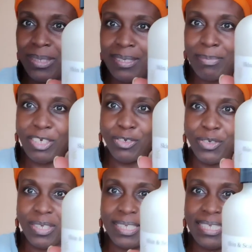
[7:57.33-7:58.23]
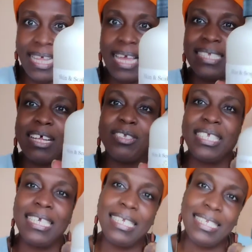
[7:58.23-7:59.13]
let me make sure you can see that, is our
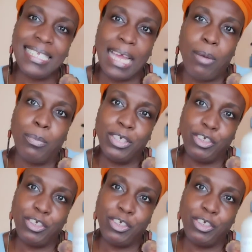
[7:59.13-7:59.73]
Skin and Scalp